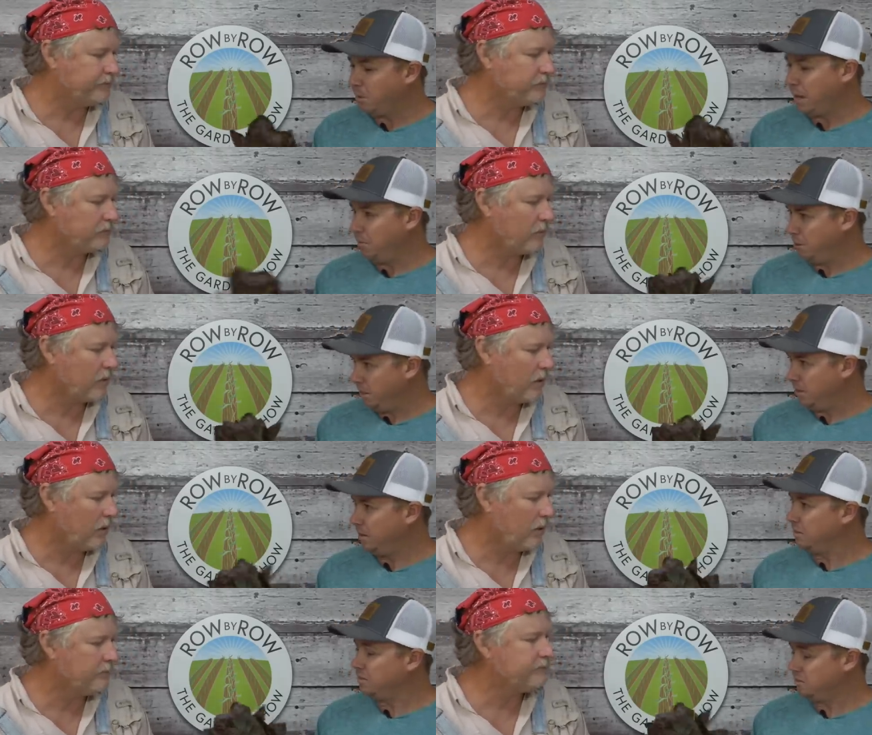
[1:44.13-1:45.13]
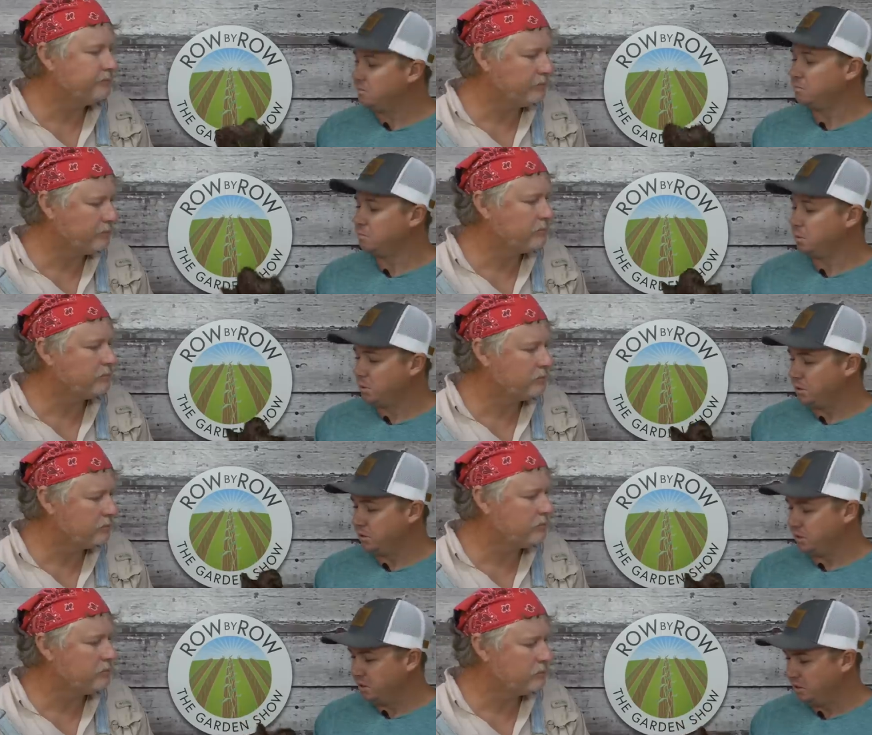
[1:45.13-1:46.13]
Speaker 1: babying this pretty
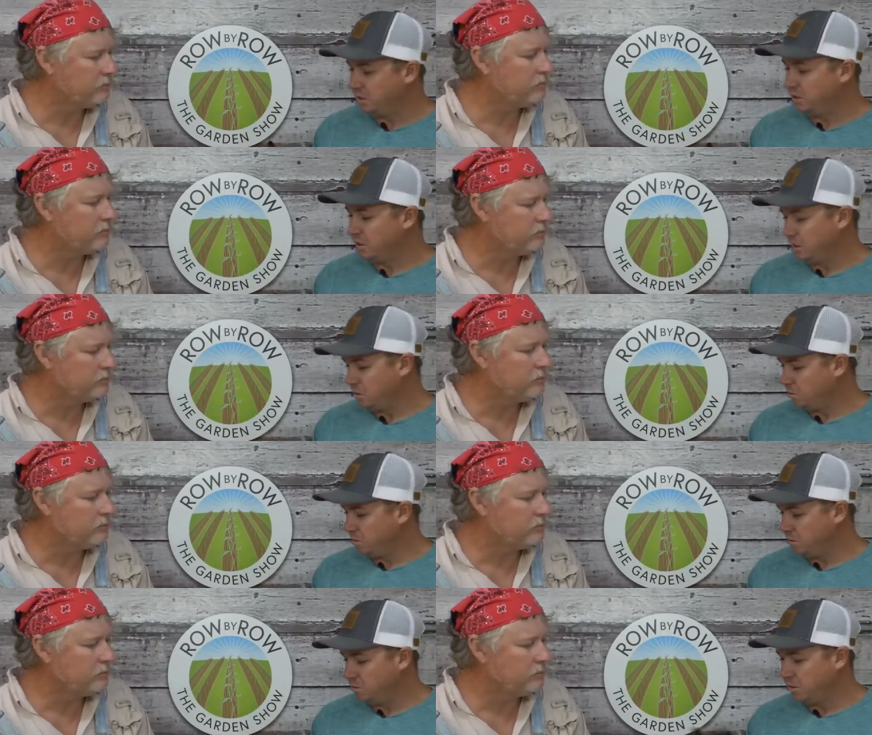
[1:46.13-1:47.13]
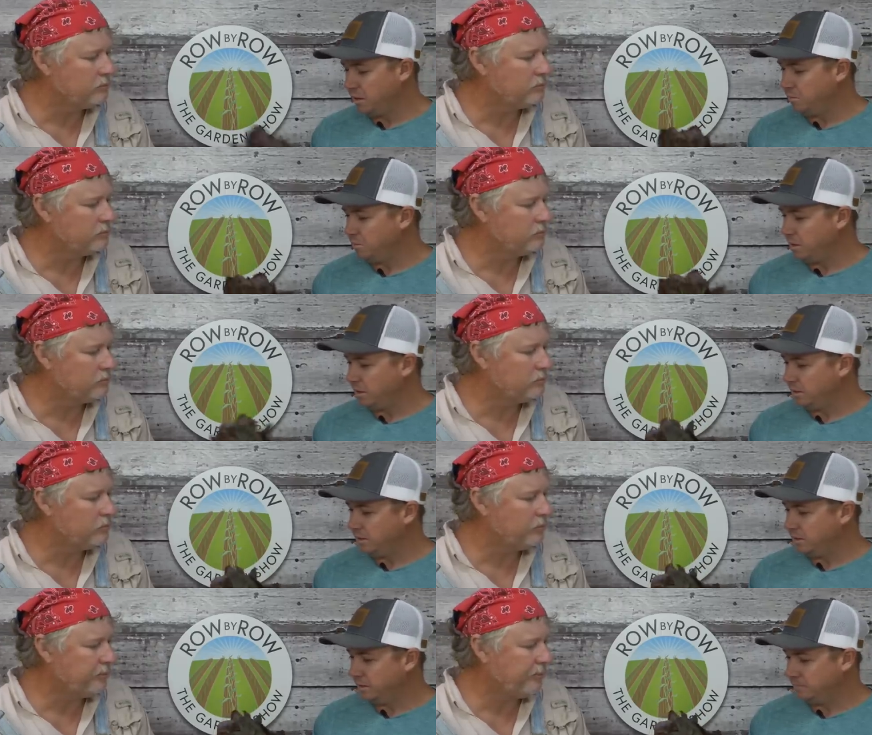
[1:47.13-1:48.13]
good with the drip, and
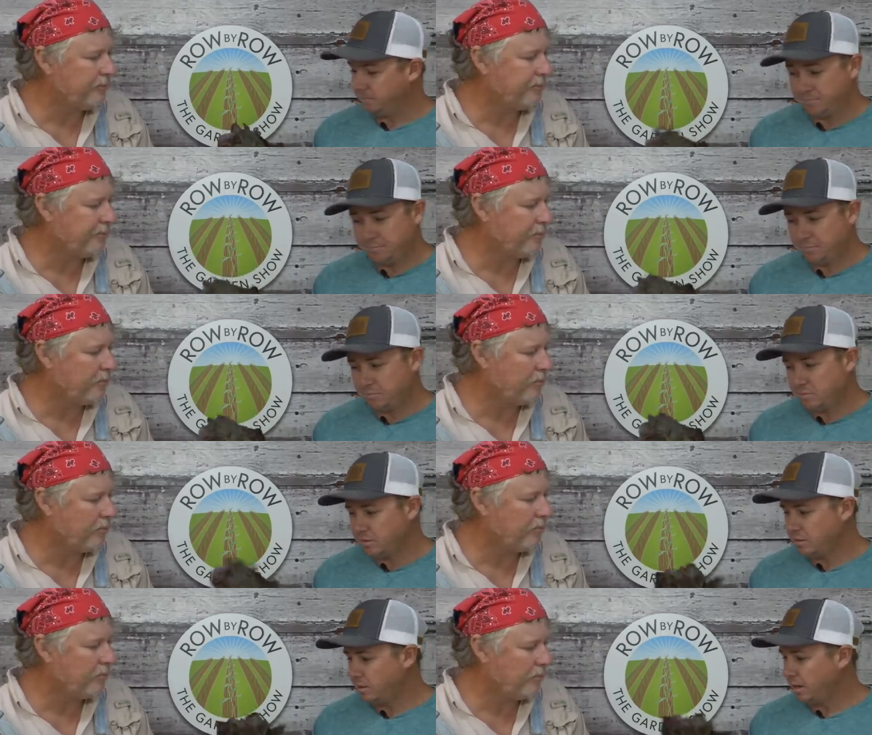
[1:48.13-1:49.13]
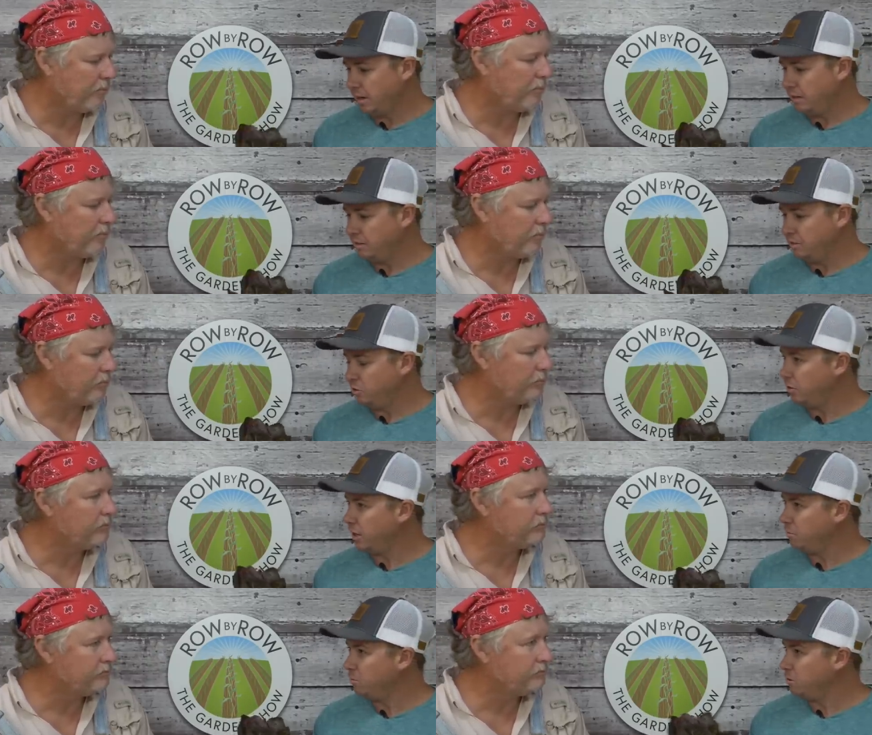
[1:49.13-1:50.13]
um, hey, you
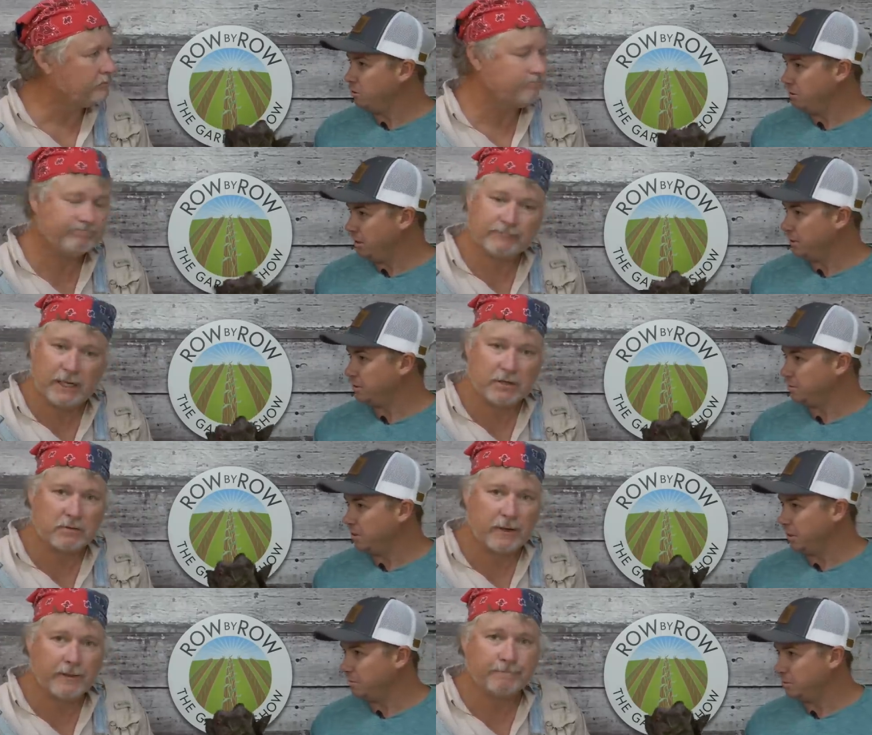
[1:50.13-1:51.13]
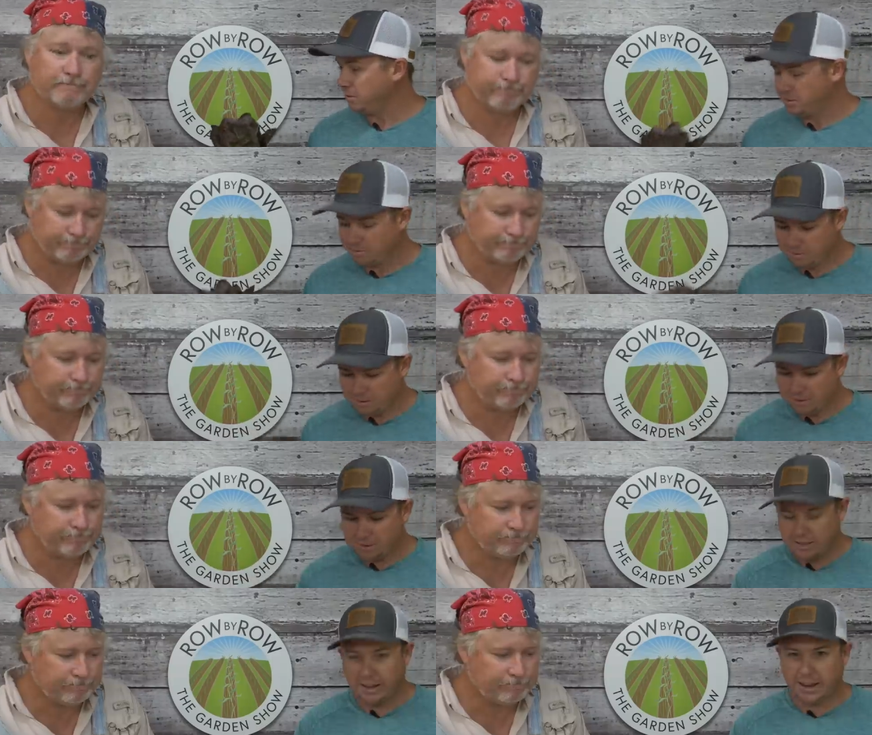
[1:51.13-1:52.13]
take what you can get sometimes. Let's
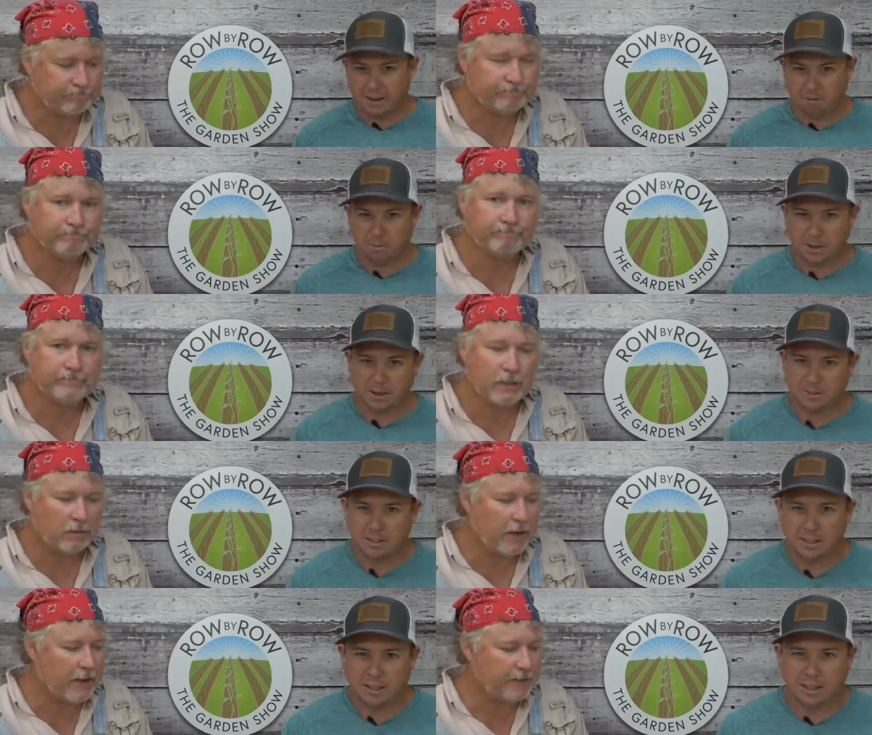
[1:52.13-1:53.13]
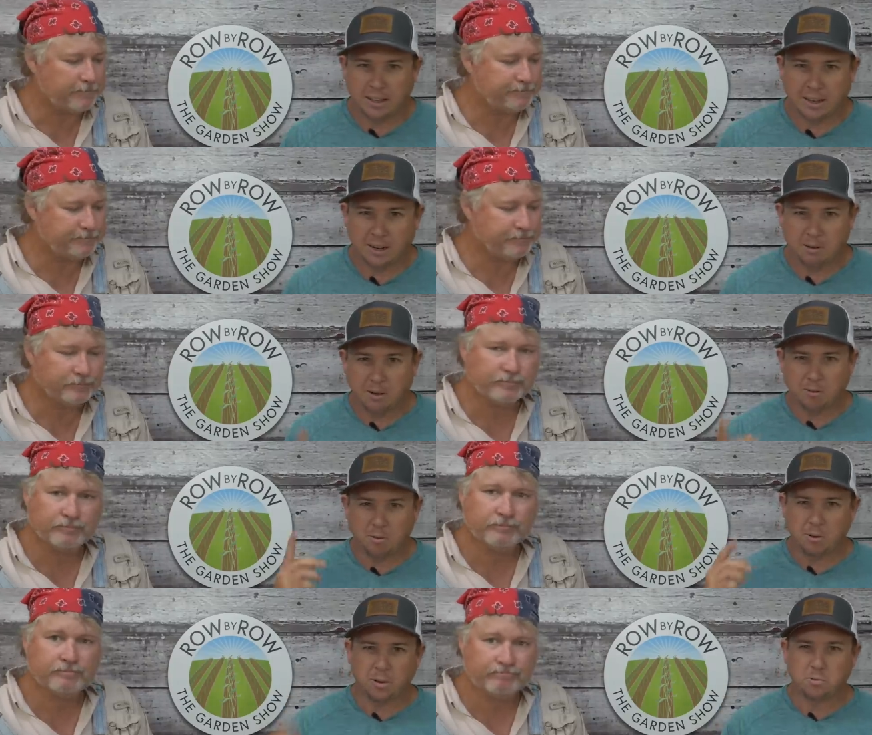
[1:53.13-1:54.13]
say hey to everybody. All right. Hello,
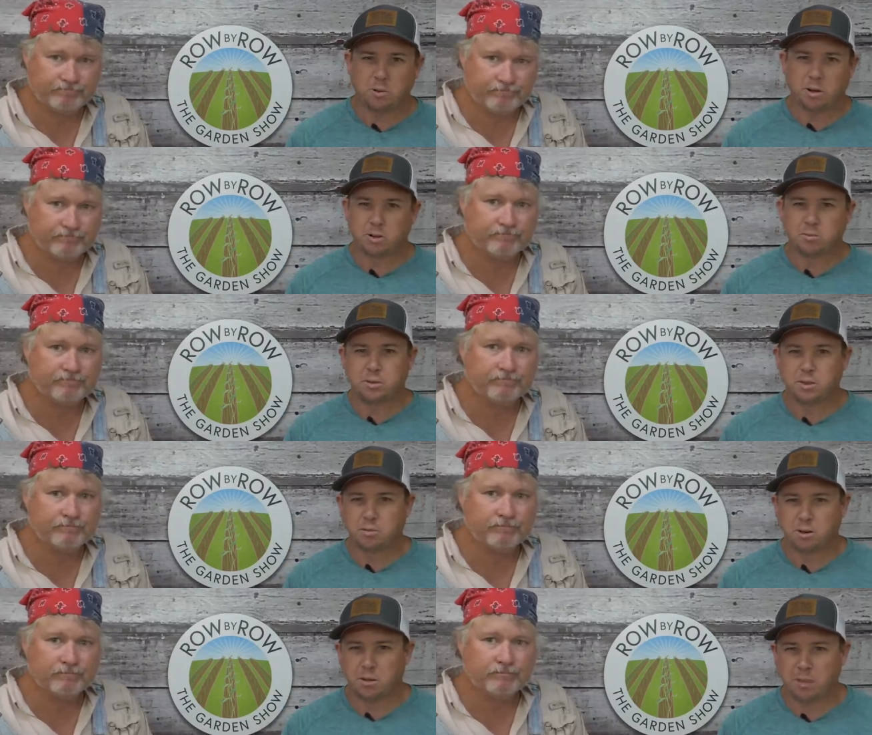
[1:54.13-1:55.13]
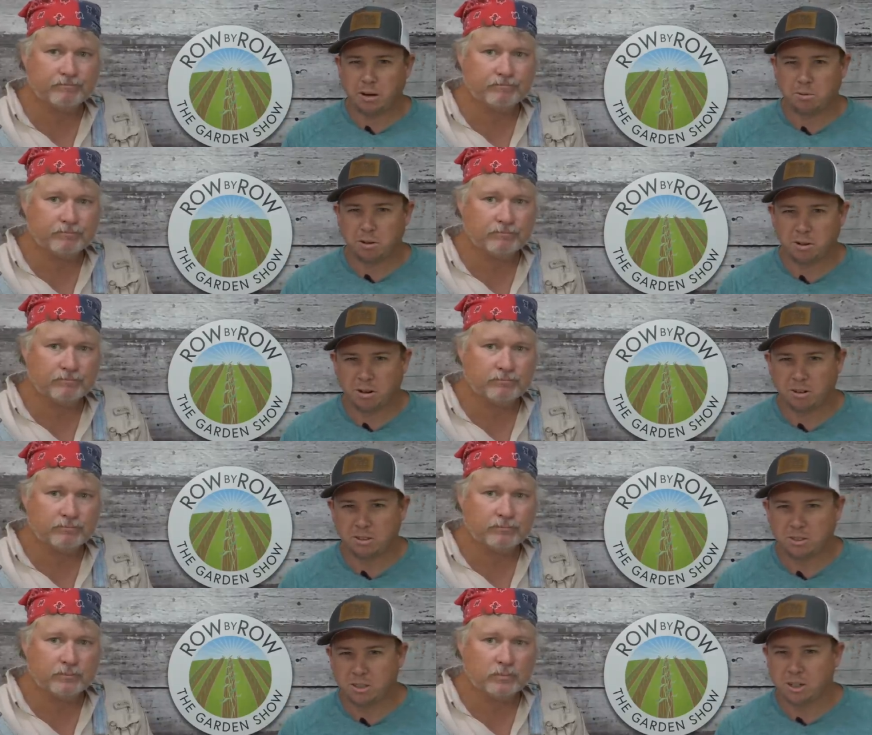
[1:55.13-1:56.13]
everyone, and welcome to the Row by Row
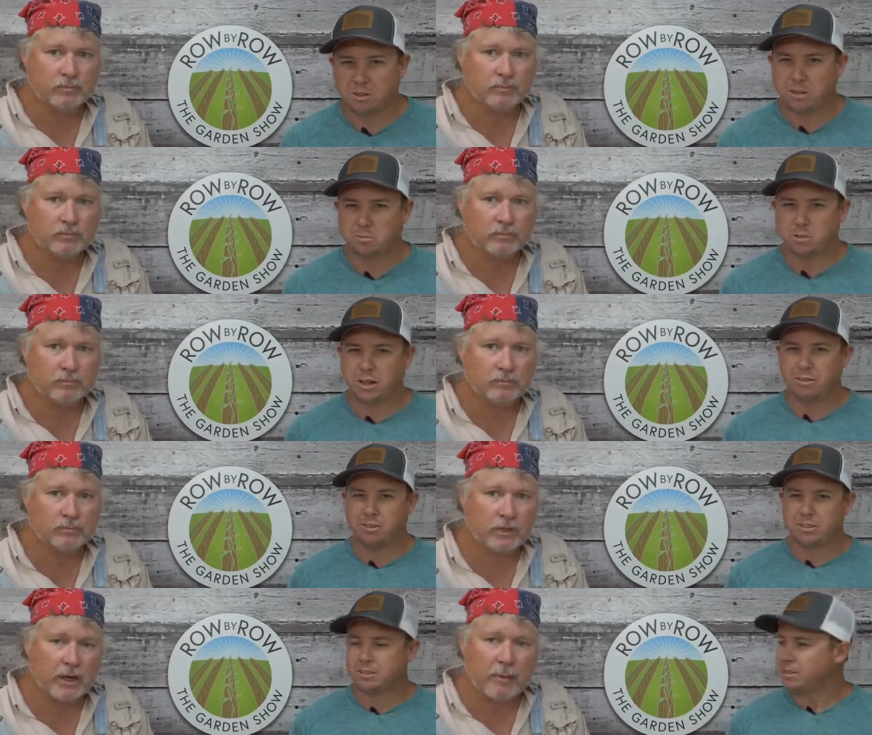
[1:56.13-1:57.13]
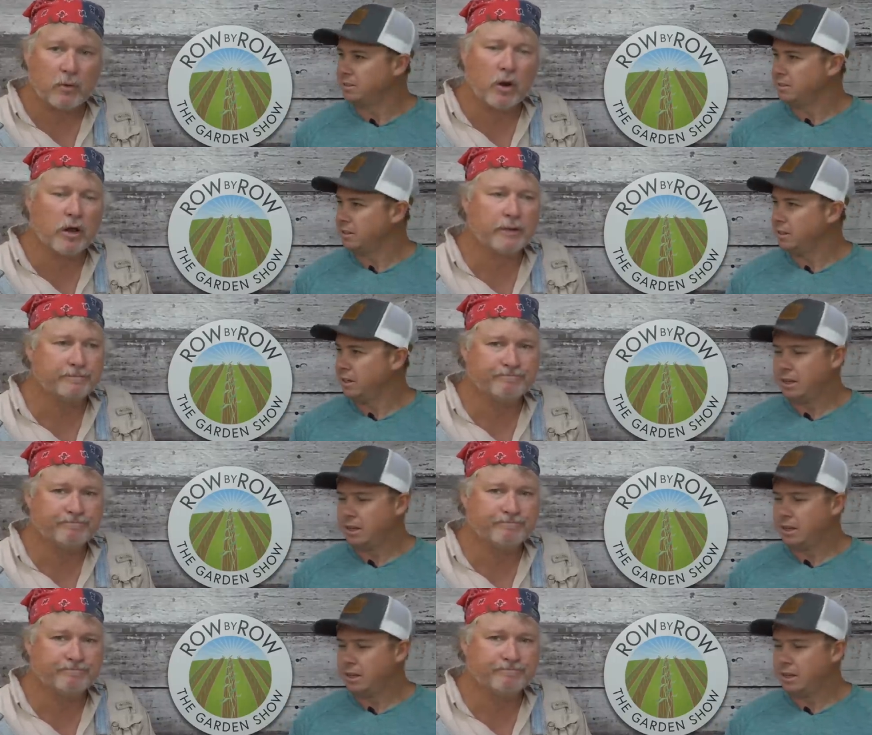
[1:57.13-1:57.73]
Garden Show. I'm Travis. And I'm Greg.